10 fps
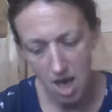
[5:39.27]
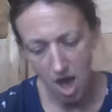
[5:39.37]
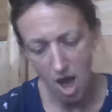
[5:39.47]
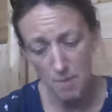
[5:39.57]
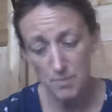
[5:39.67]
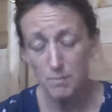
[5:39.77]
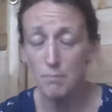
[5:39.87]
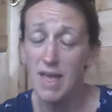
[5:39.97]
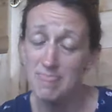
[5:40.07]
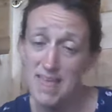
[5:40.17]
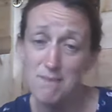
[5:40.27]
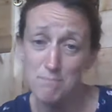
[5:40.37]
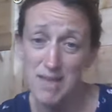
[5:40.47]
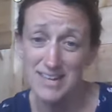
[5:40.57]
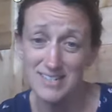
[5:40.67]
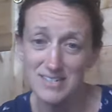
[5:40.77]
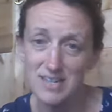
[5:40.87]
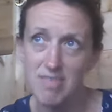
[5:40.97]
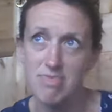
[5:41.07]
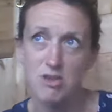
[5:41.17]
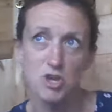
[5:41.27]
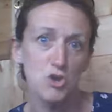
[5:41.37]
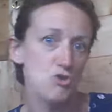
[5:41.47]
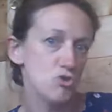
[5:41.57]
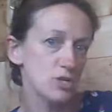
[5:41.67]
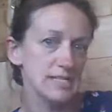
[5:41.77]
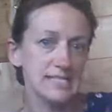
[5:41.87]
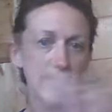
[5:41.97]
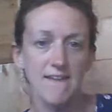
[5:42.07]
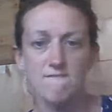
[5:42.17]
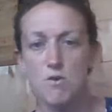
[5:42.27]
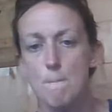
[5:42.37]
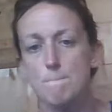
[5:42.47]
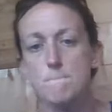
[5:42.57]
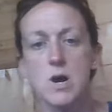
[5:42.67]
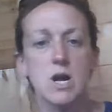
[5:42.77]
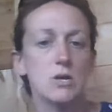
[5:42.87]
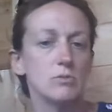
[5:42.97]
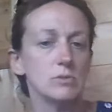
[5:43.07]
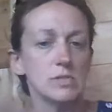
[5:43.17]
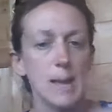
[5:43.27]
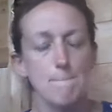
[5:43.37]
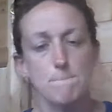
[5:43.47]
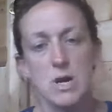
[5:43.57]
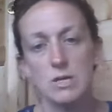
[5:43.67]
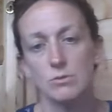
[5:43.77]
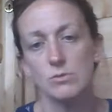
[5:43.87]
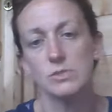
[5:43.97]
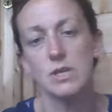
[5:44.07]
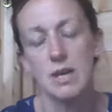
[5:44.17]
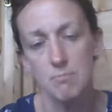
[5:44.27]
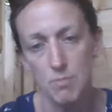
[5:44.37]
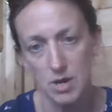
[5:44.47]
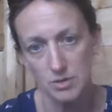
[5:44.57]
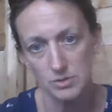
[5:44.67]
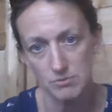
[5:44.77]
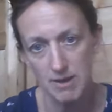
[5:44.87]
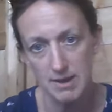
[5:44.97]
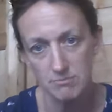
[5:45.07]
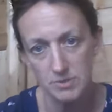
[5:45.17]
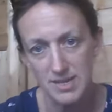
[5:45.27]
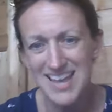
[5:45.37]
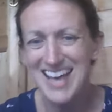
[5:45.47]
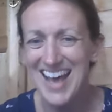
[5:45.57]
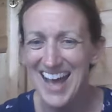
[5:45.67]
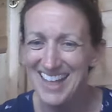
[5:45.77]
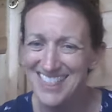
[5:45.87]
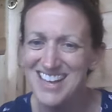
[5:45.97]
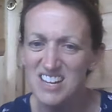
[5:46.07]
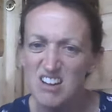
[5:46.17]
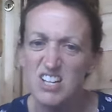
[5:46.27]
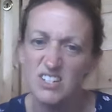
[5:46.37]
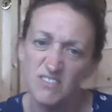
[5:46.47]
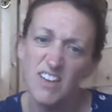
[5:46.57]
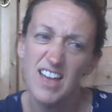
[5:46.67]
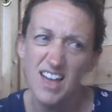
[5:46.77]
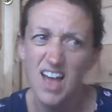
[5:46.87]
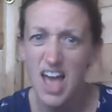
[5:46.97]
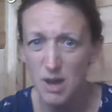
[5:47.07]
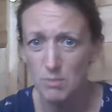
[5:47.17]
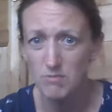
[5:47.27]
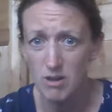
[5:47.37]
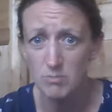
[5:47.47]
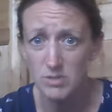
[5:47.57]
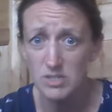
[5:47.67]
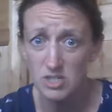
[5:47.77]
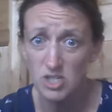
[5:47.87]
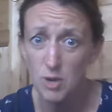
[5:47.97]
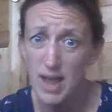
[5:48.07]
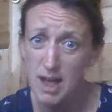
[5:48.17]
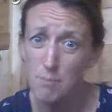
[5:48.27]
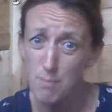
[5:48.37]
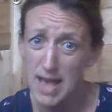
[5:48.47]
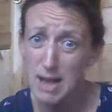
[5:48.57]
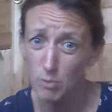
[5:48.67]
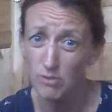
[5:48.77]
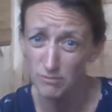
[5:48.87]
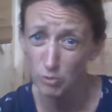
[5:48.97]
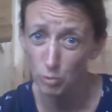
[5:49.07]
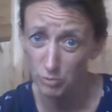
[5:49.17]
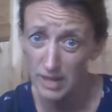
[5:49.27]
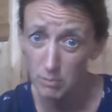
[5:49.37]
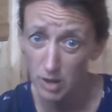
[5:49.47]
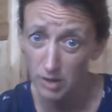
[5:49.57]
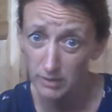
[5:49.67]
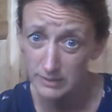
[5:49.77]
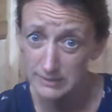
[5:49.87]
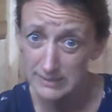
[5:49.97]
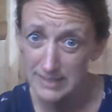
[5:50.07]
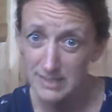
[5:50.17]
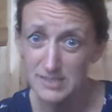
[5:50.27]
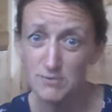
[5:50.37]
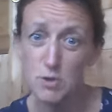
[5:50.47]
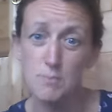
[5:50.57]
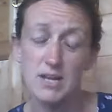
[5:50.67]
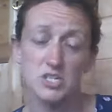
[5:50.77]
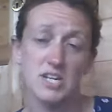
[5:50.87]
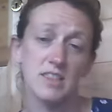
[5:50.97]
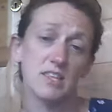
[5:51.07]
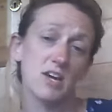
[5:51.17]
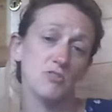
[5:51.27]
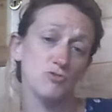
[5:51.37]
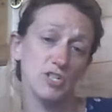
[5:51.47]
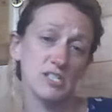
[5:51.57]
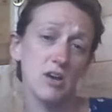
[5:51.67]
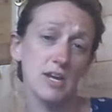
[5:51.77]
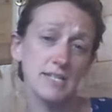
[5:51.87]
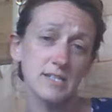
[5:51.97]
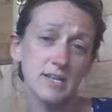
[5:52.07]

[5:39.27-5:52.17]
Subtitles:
And that meant that you could see it for miles and miles and miles around. And that kind of helped the Romans to show how powerful they were. Because if you imagine in the countryside,